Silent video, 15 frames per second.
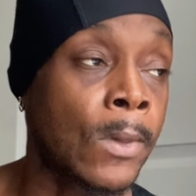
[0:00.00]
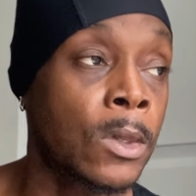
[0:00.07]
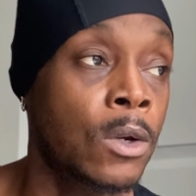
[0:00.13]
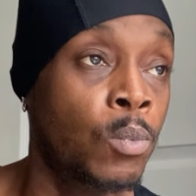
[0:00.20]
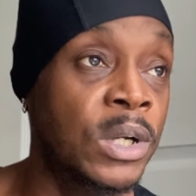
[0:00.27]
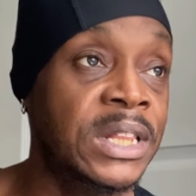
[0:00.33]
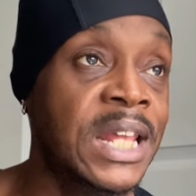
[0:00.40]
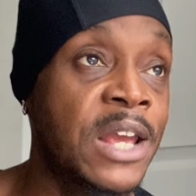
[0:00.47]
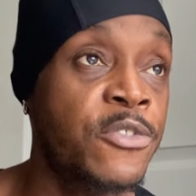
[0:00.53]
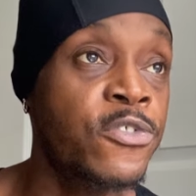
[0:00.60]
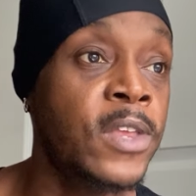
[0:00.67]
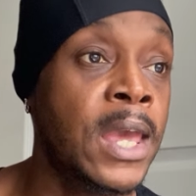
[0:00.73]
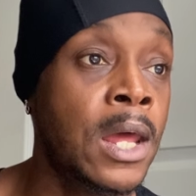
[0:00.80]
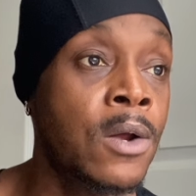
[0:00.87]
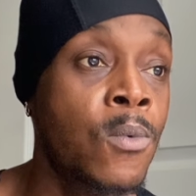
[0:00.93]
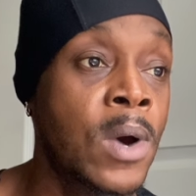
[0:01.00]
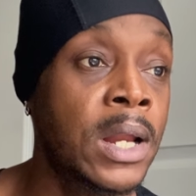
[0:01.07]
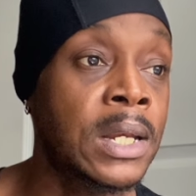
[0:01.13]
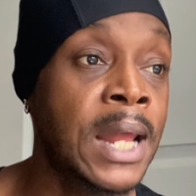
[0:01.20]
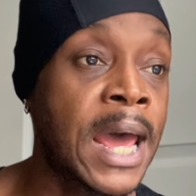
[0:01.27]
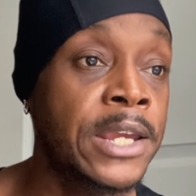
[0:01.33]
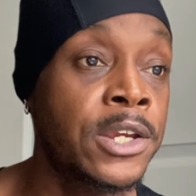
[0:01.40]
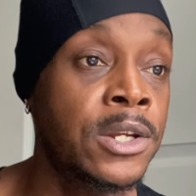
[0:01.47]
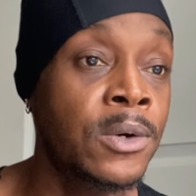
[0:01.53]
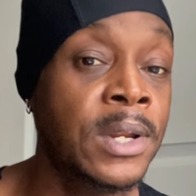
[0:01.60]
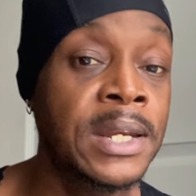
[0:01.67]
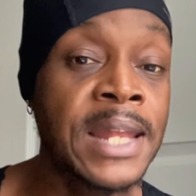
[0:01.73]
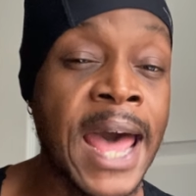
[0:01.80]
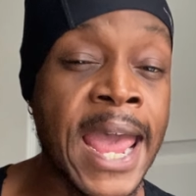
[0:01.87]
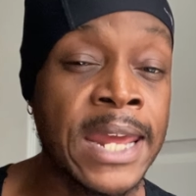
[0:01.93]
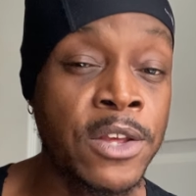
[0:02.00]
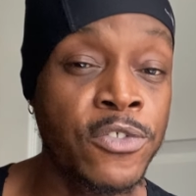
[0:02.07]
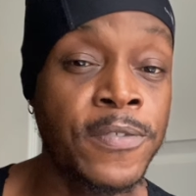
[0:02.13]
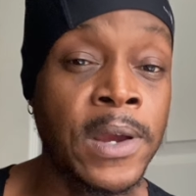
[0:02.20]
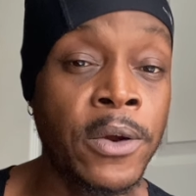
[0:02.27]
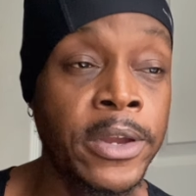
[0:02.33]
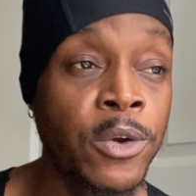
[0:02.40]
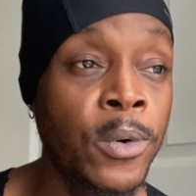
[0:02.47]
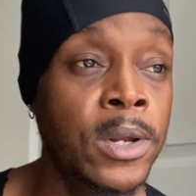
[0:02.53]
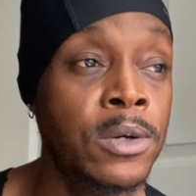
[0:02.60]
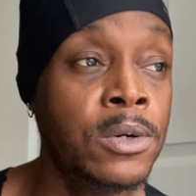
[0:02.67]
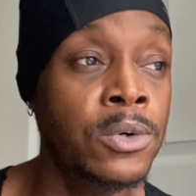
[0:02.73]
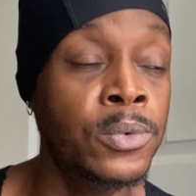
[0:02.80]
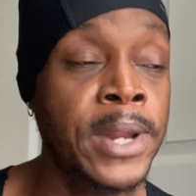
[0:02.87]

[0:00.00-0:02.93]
with that said or whatnot, the diet is very critical.